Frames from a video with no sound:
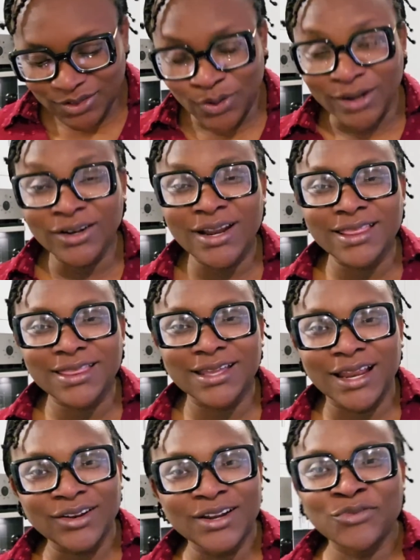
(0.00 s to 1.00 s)
So
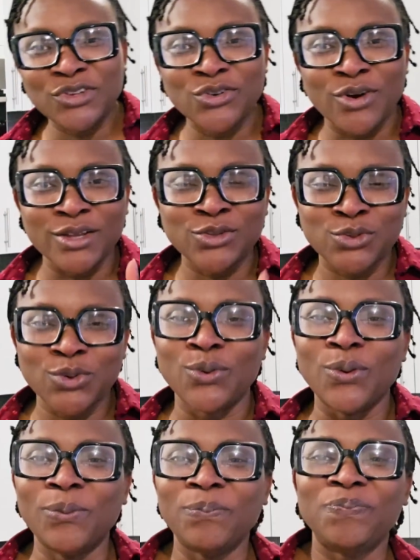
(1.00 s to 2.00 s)
another video I
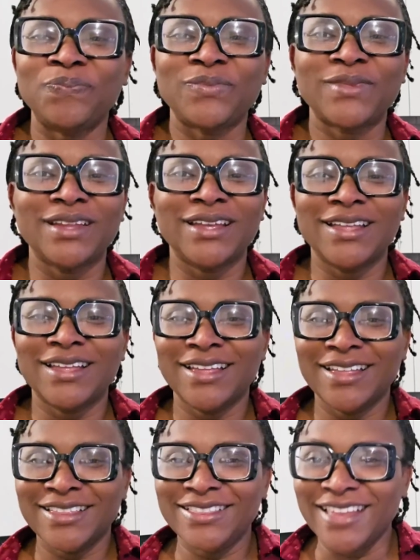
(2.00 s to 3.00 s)
saw
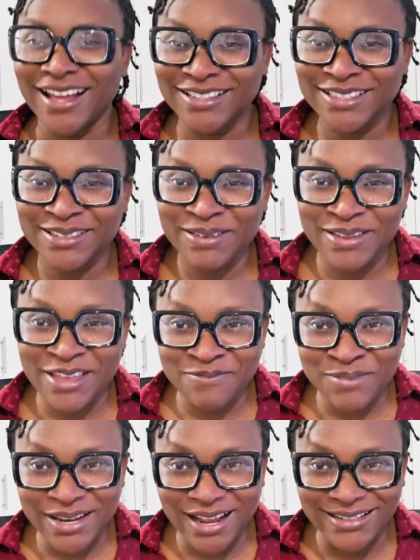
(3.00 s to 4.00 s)
that gave
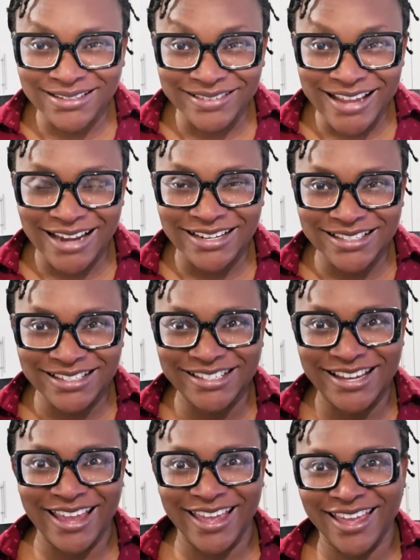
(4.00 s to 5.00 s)
me that reality
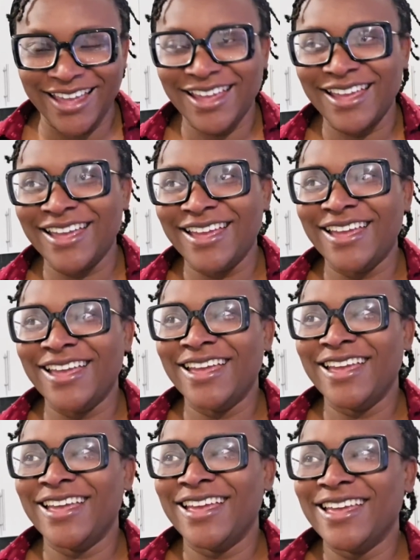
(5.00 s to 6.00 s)
check
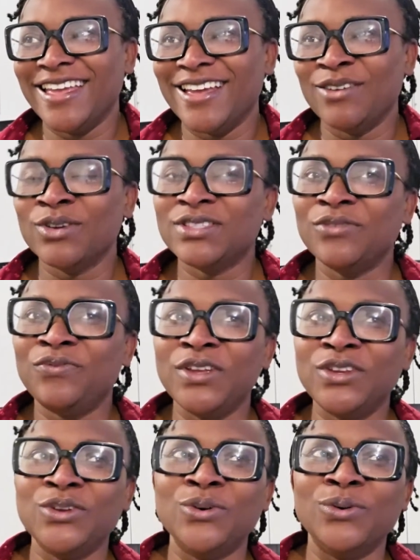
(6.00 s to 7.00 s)
was the
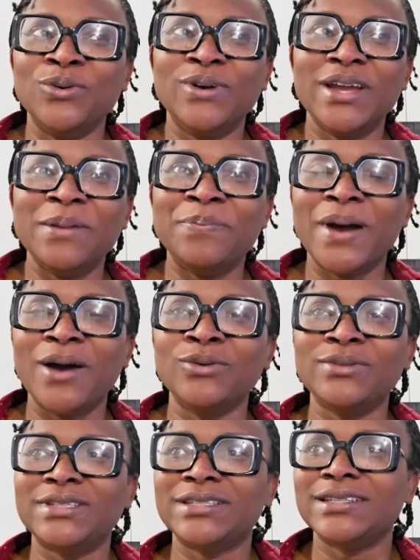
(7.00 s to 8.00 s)
video
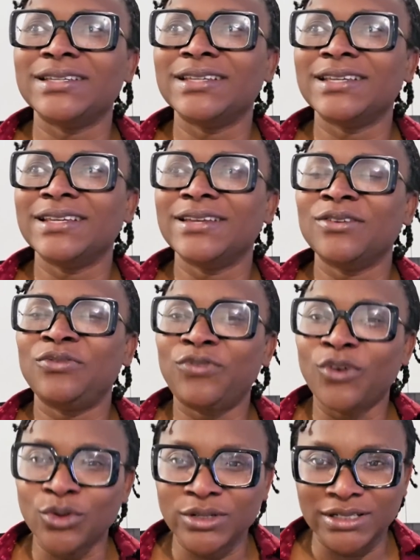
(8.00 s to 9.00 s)
about
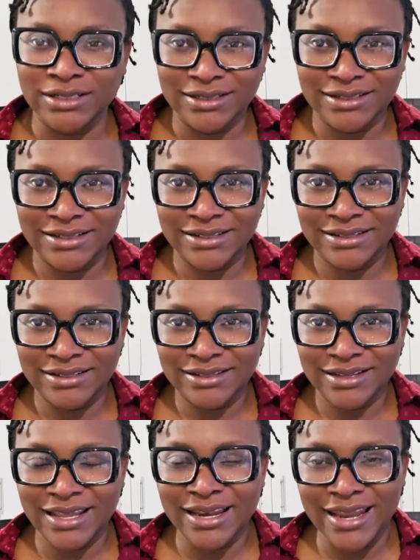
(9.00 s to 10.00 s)
flooding
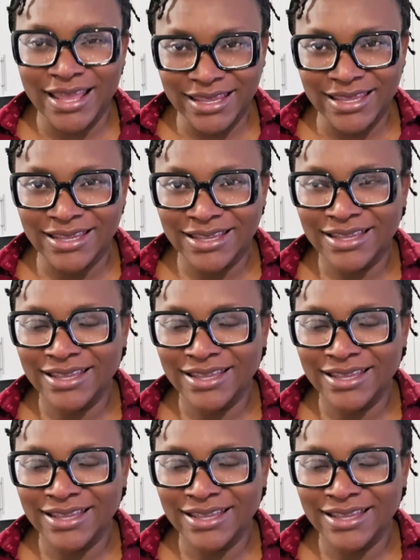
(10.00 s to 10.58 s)
in Lekki.